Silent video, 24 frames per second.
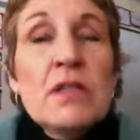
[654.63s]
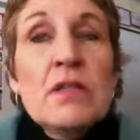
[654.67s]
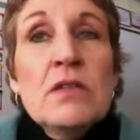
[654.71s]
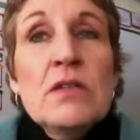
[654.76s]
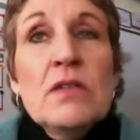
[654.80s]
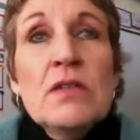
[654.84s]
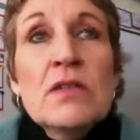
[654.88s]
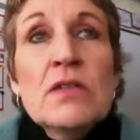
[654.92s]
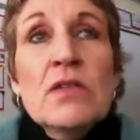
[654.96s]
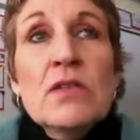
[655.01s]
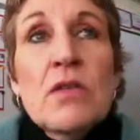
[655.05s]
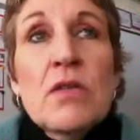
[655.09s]
You
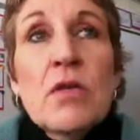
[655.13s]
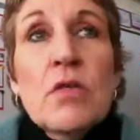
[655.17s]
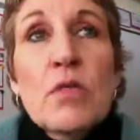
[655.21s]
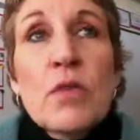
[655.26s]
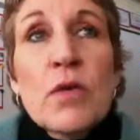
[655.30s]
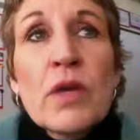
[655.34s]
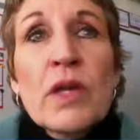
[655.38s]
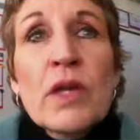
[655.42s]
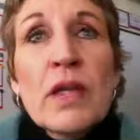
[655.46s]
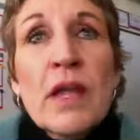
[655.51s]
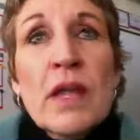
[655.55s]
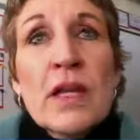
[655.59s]
just don't
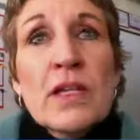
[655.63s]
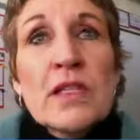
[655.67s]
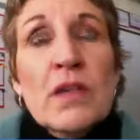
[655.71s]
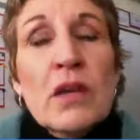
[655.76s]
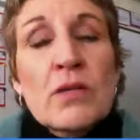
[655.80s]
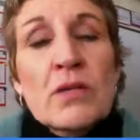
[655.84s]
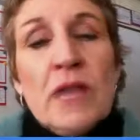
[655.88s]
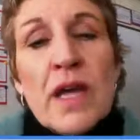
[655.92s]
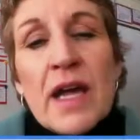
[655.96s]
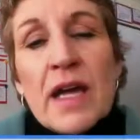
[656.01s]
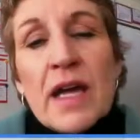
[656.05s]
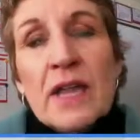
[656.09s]
realize
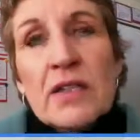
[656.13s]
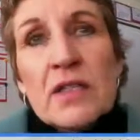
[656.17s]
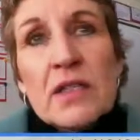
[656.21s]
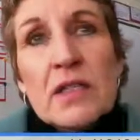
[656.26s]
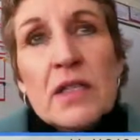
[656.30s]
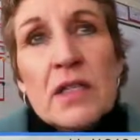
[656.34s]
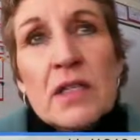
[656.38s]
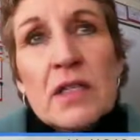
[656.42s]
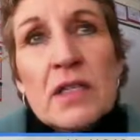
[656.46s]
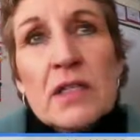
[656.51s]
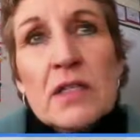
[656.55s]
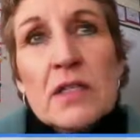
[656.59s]
how
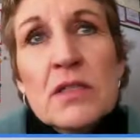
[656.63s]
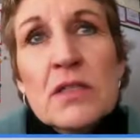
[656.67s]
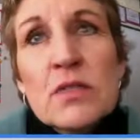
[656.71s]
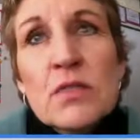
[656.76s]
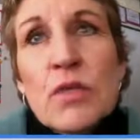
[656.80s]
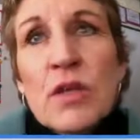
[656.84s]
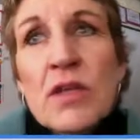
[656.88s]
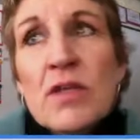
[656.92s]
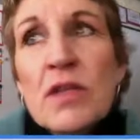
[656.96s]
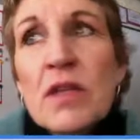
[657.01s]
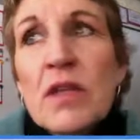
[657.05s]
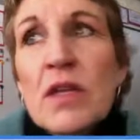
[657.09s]
taxing it is
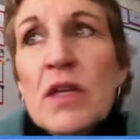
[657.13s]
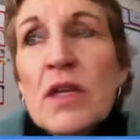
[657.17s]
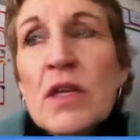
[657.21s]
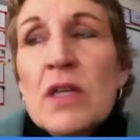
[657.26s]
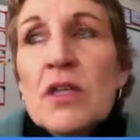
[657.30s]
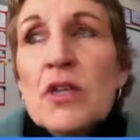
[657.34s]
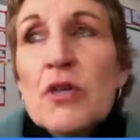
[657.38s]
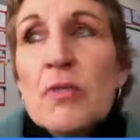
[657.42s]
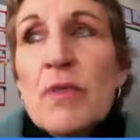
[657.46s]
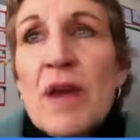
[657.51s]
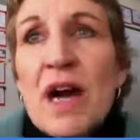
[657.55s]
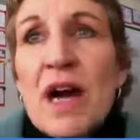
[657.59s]
when
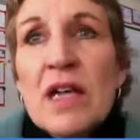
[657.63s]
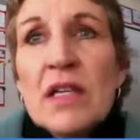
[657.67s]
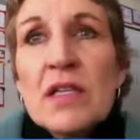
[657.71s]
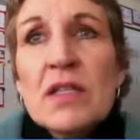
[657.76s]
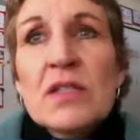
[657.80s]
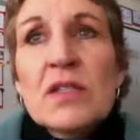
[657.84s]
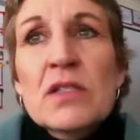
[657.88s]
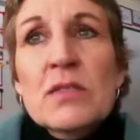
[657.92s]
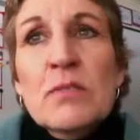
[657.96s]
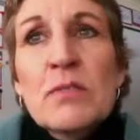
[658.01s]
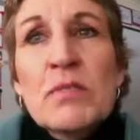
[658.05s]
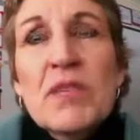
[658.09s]
your
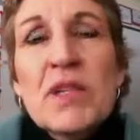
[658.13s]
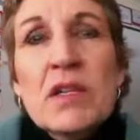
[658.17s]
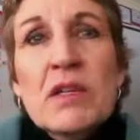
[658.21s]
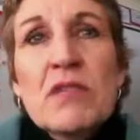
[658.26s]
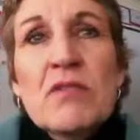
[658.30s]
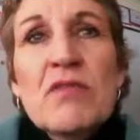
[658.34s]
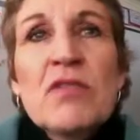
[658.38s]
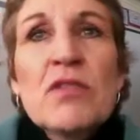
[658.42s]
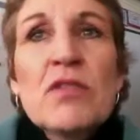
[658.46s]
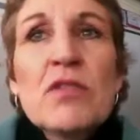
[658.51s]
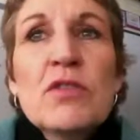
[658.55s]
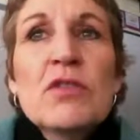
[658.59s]
body's been
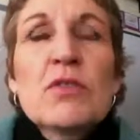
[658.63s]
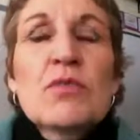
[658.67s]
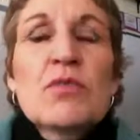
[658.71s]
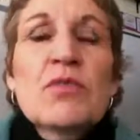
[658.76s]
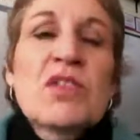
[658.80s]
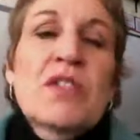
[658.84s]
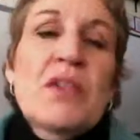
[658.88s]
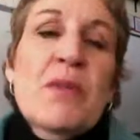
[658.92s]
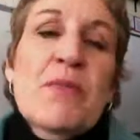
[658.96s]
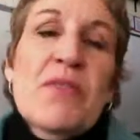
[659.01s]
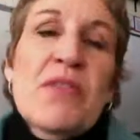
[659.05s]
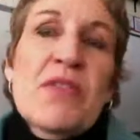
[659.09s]
infused
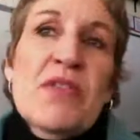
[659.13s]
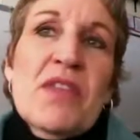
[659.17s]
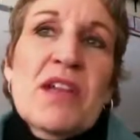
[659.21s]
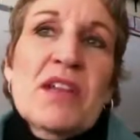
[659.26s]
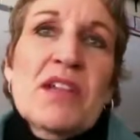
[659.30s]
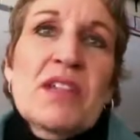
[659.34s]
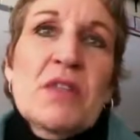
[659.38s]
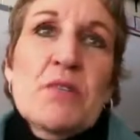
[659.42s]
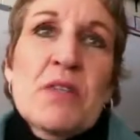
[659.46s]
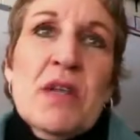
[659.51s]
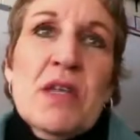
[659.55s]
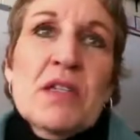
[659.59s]
with something
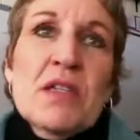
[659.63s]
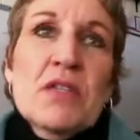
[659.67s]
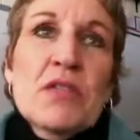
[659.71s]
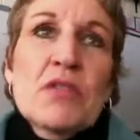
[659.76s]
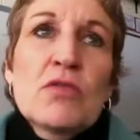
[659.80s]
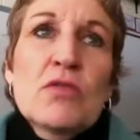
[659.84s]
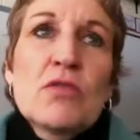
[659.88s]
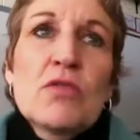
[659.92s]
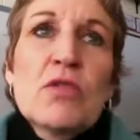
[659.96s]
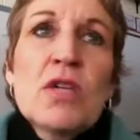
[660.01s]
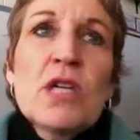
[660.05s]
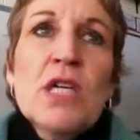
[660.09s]
that's meant
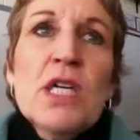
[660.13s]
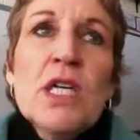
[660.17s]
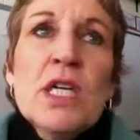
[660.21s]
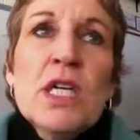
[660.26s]
to